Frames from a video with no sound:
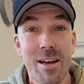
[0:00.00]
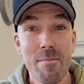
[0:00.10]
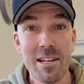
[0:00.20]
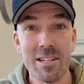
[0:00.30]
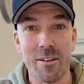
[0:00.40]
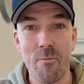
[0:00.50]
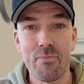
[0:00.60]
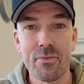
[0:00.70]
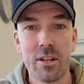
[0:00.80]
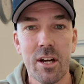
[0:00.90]
Amazing.
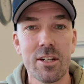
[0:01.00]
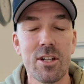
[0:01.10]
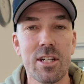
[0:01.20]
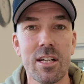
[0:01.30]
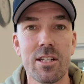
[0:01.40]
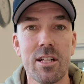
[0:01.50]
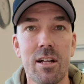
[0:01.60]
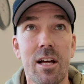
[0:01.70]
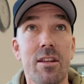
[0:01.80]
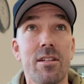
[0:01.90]
I could just taste
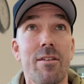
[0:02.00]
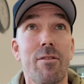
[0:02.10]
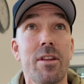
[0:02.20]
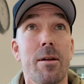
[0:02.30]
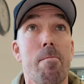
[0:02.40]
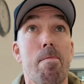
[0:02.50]
the saffron there.